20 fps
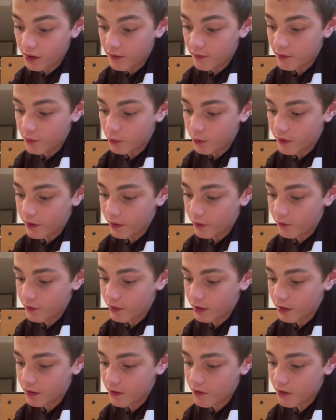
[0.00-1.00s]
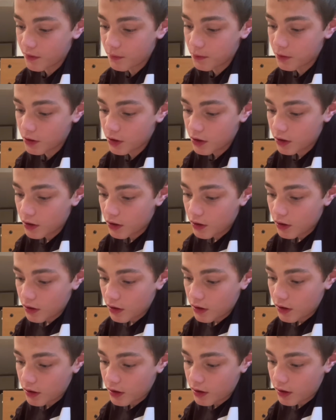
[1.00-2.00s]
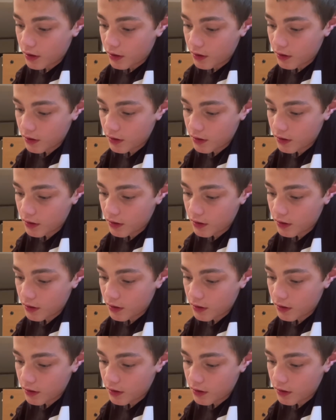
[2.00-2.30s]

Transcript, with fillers: even without the concept, uh,